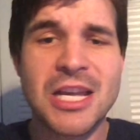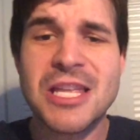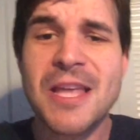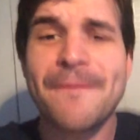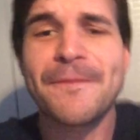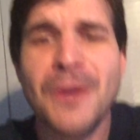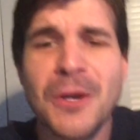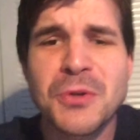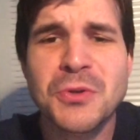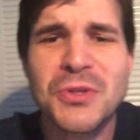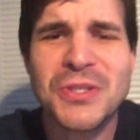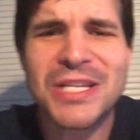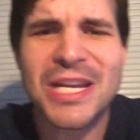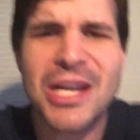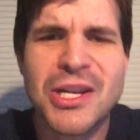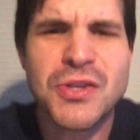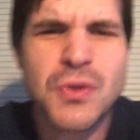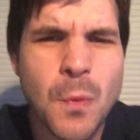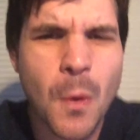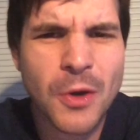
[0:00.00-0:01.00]
You have to
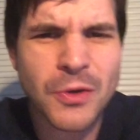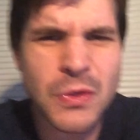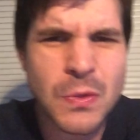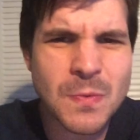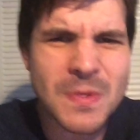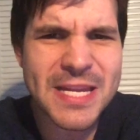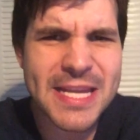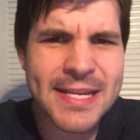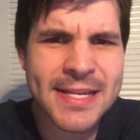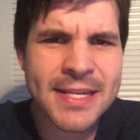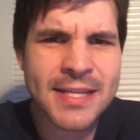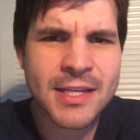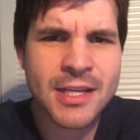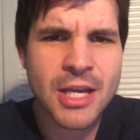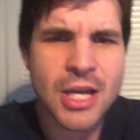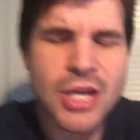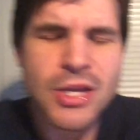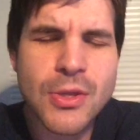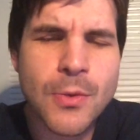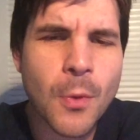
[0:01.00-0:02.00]
understand you are unique.
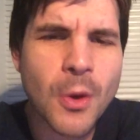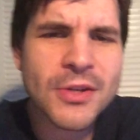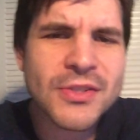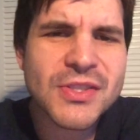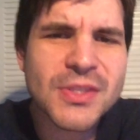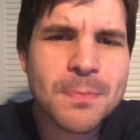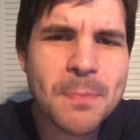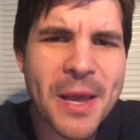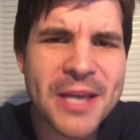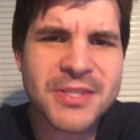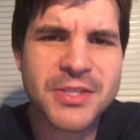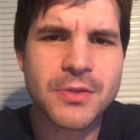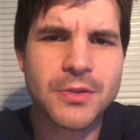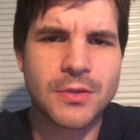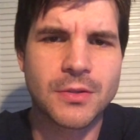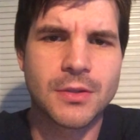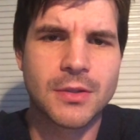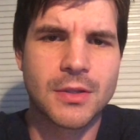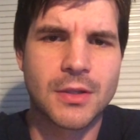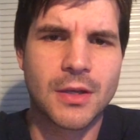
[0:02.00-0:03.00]
You are
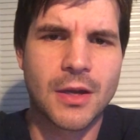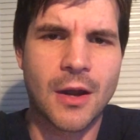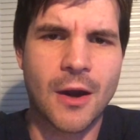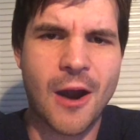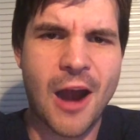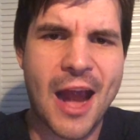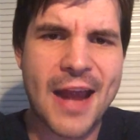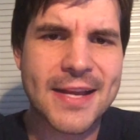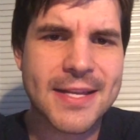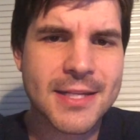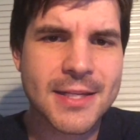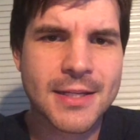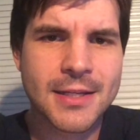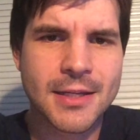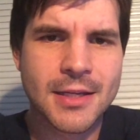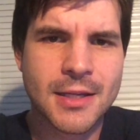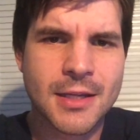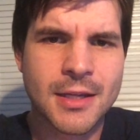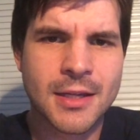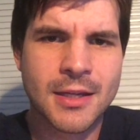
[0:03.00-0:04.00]
special, all right?
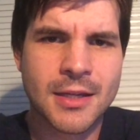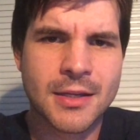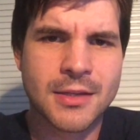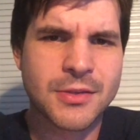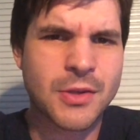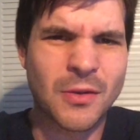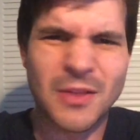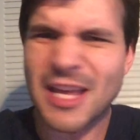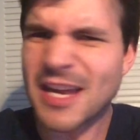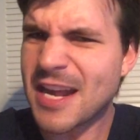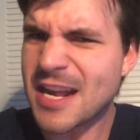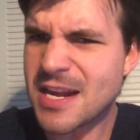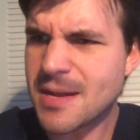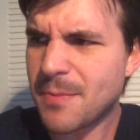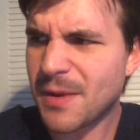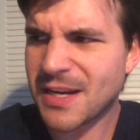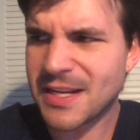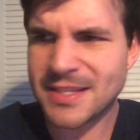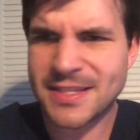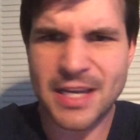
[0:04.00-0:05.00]
Don't let
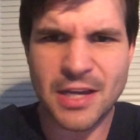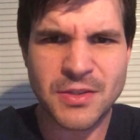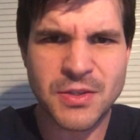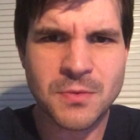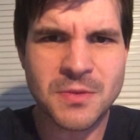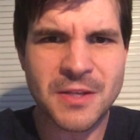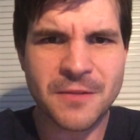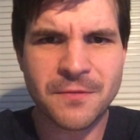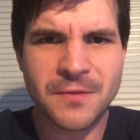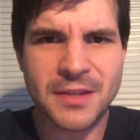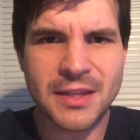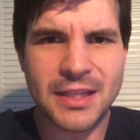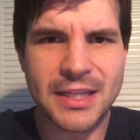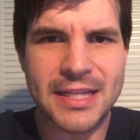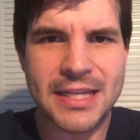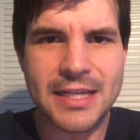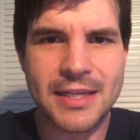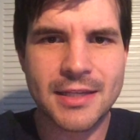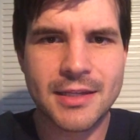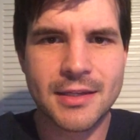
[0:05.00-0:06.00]
anybody tell you
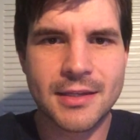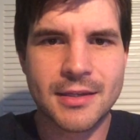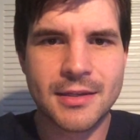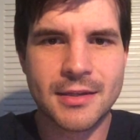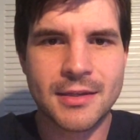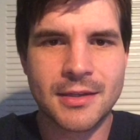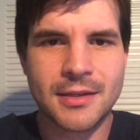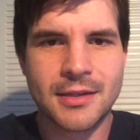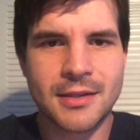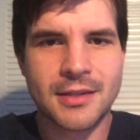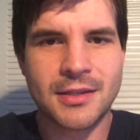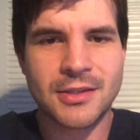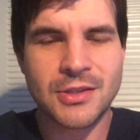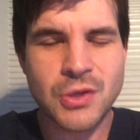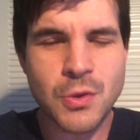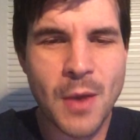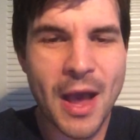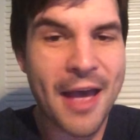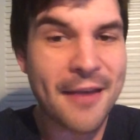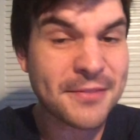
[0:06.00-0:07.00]
differently.
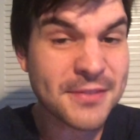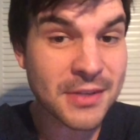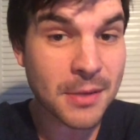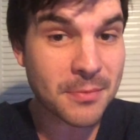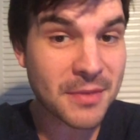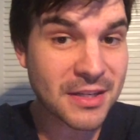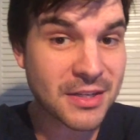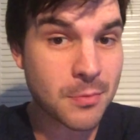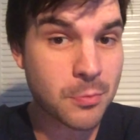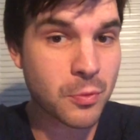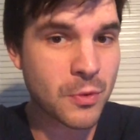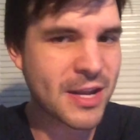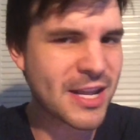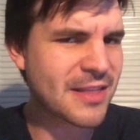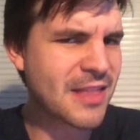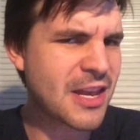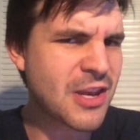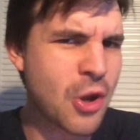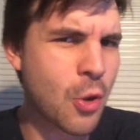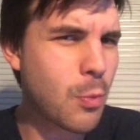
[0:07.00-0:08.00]
You have something to
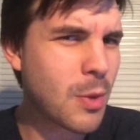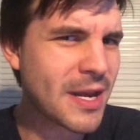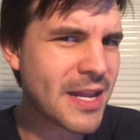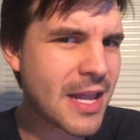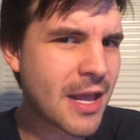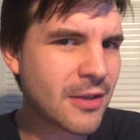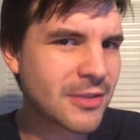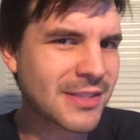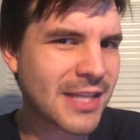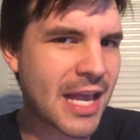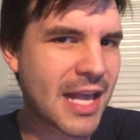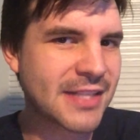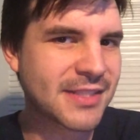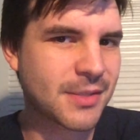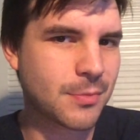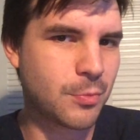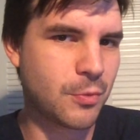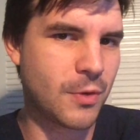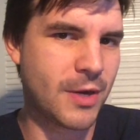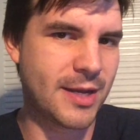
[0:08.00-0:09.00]
bring that nobody else has
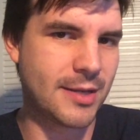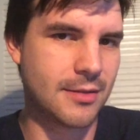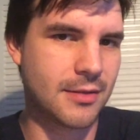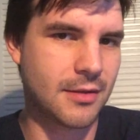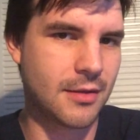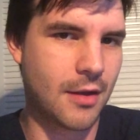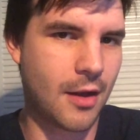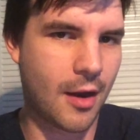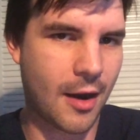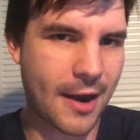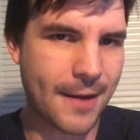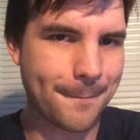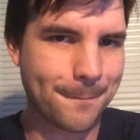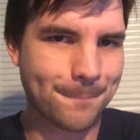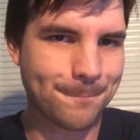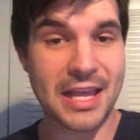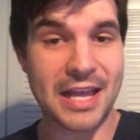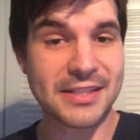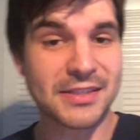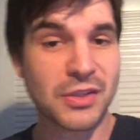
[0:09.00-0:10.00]
to bring, all right?
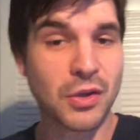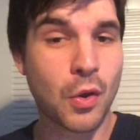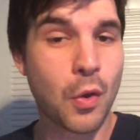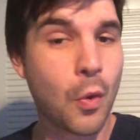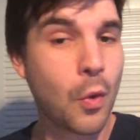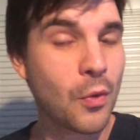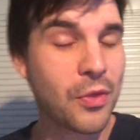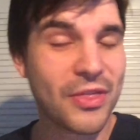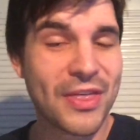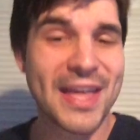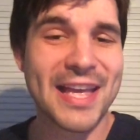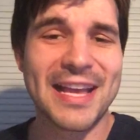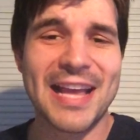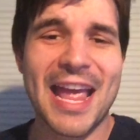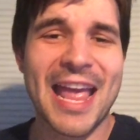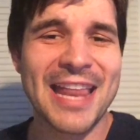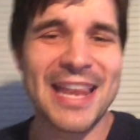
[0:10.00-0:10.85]
That's the whole thing.